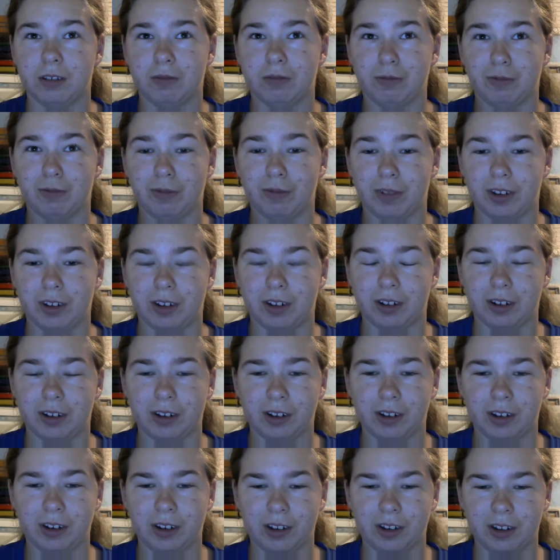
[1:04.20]

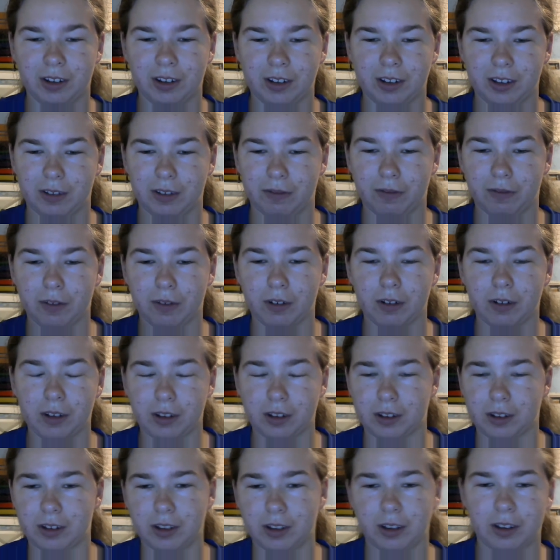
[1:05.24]
when he
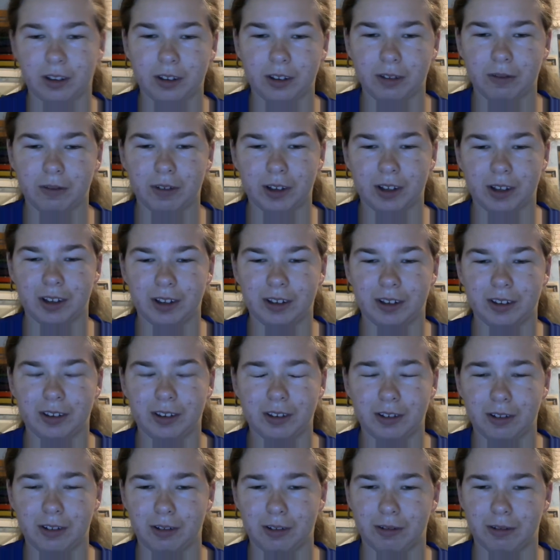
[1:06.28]
focused all the way
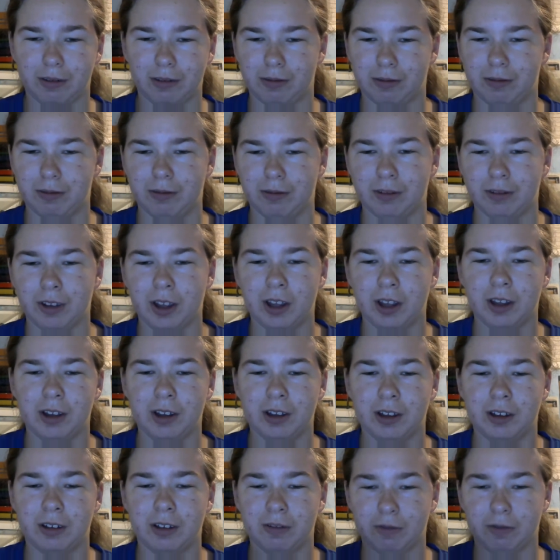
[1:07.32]
to
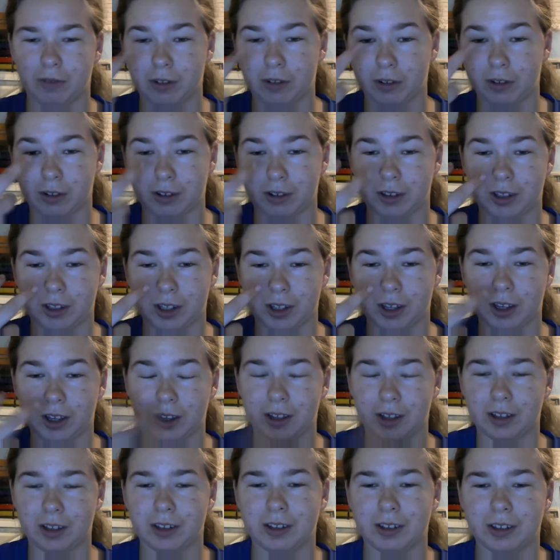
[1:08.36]
focus
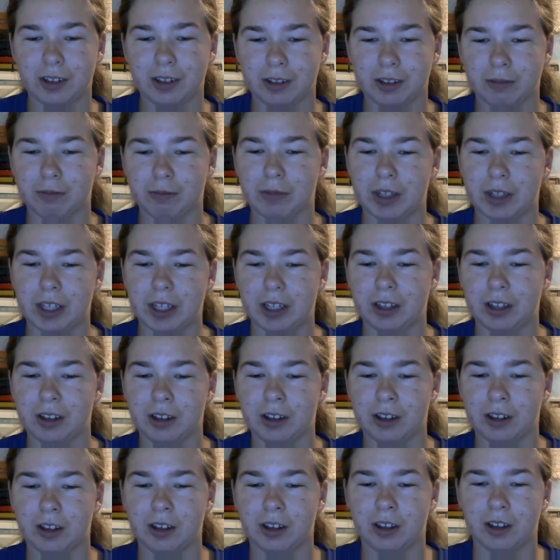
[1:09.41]
eyes on me
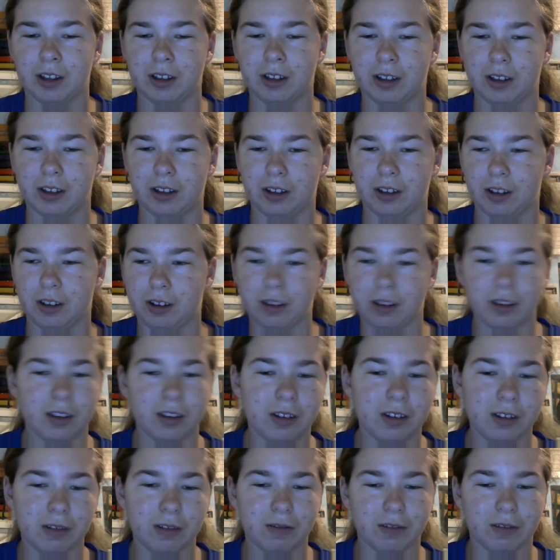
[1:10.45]

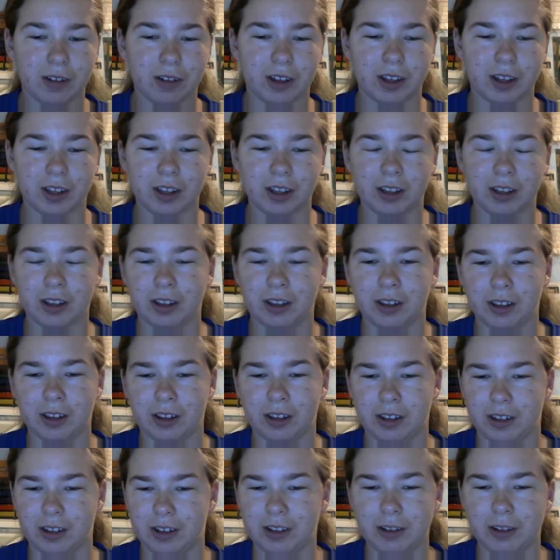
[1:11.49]
all the way.
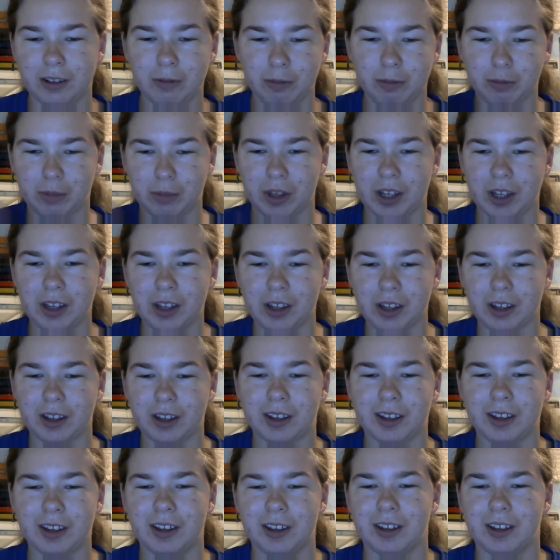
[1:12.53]
He didn't
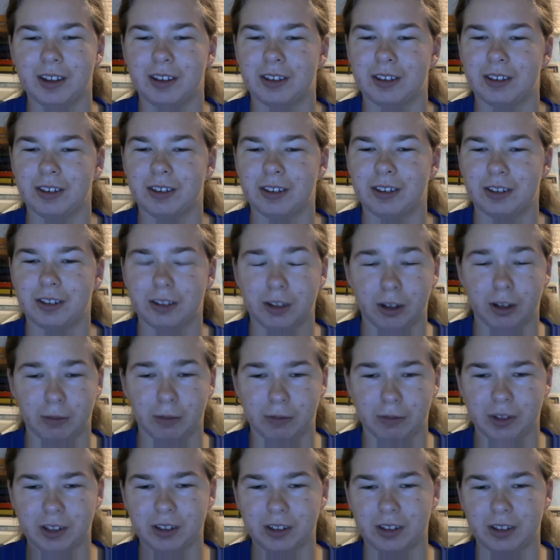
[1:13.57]
pee in the step
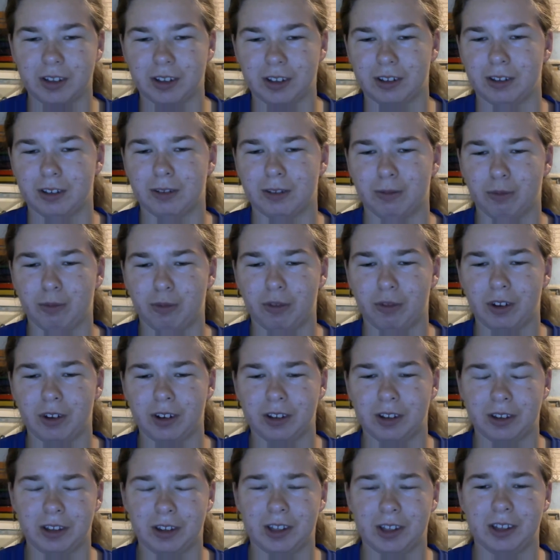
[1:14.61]
but That was one
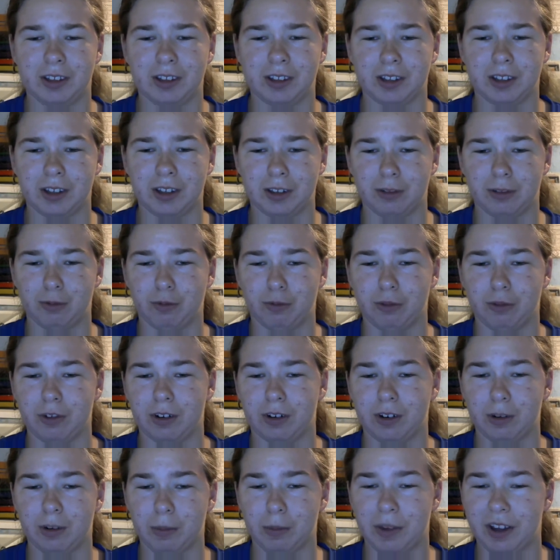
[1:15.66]
of the things I was
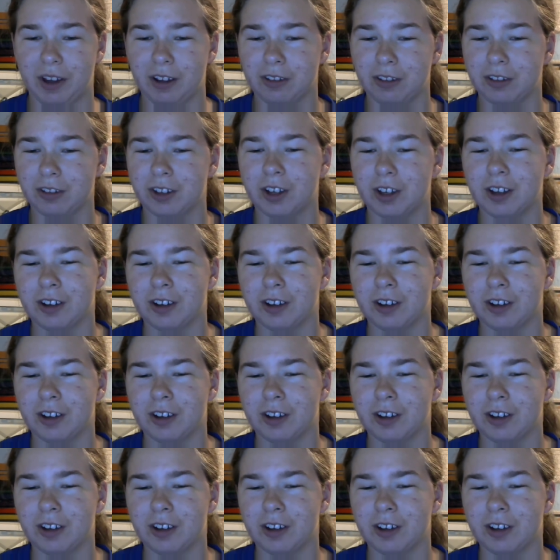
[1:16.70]
worried about.